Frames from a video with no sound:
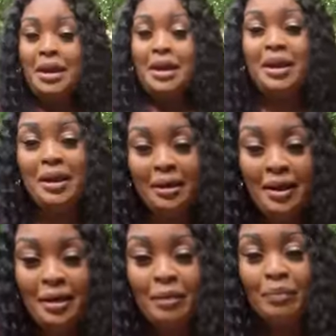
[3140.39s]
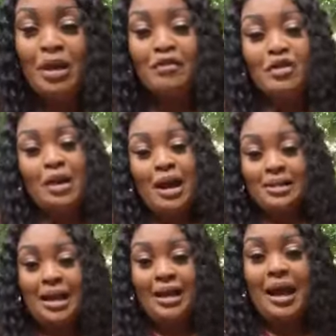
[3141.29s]
if, if you
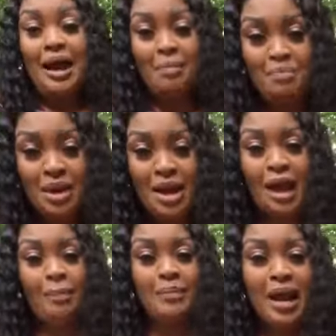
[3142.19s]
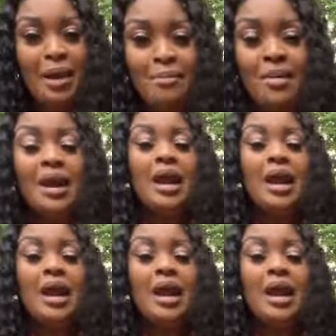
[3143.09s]
guys can help me, help them,